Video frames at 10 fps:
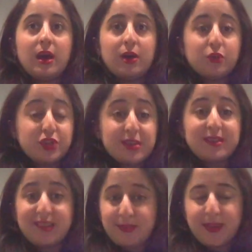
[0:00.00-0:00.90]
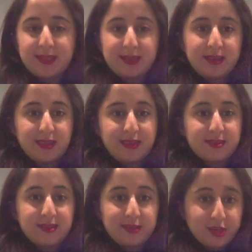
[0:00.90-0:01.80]
which is expected in these
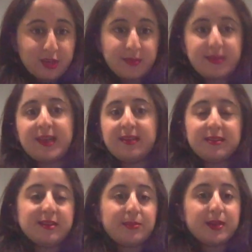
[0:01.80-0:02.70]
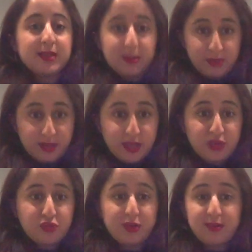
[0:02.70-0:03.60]
circumstances but can be
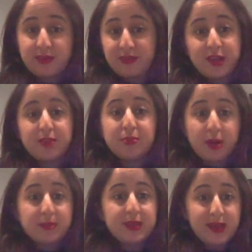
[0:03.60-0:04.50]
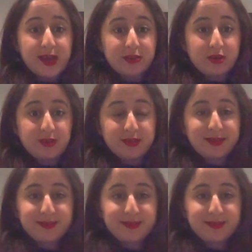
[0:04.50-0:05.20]
dangerous if not promptly addressed.